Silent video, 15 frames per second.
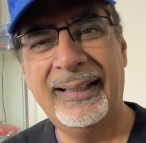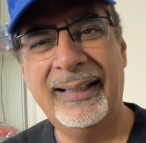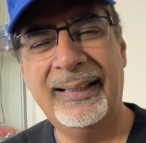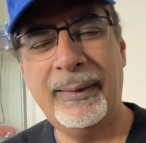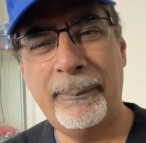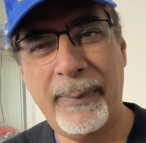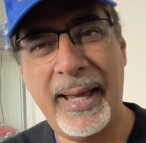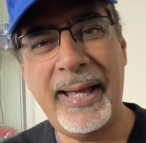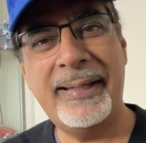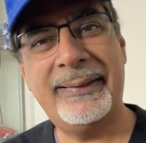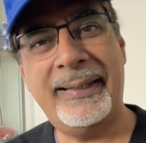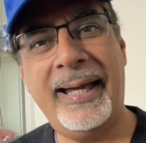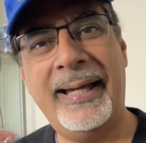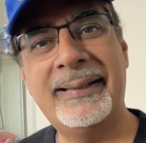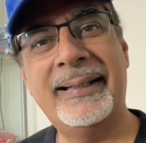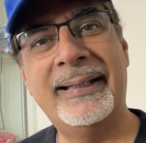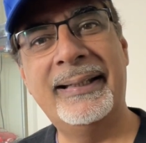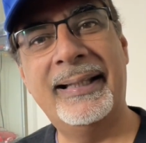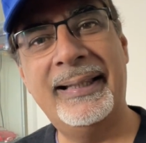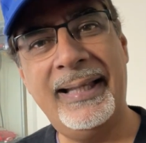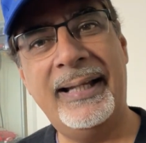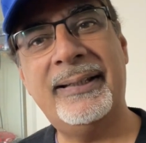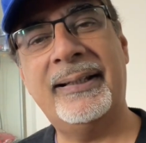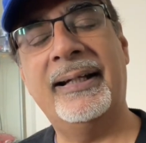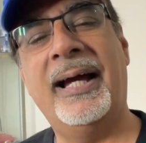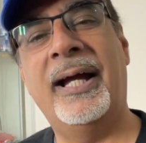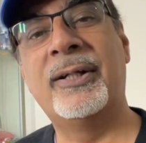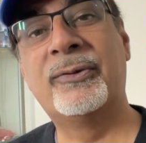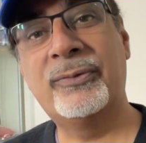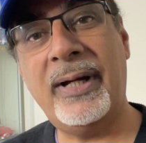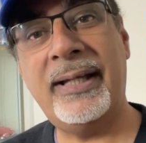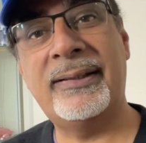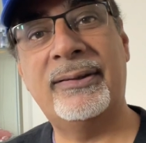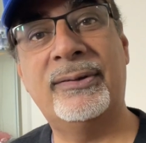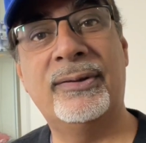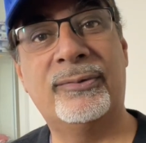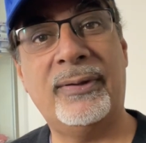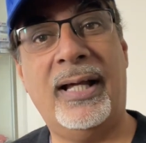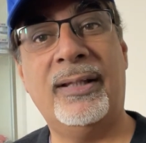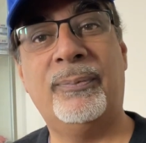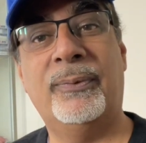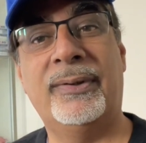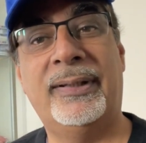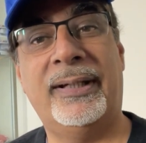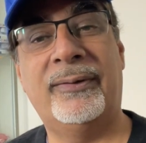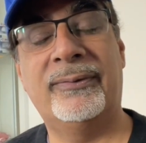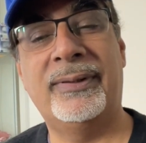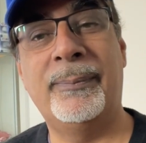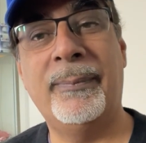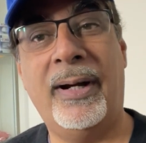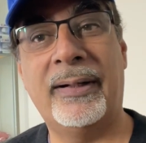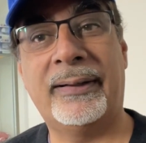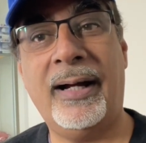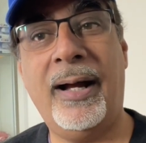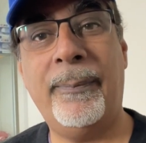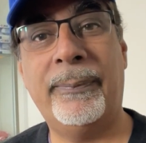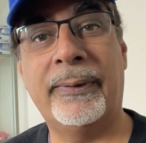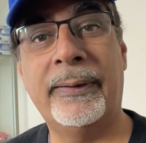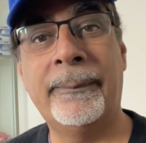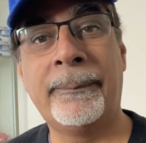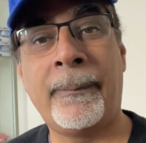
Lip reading: The mayor said in a letter addressed to Transport Secretary Mark Harper,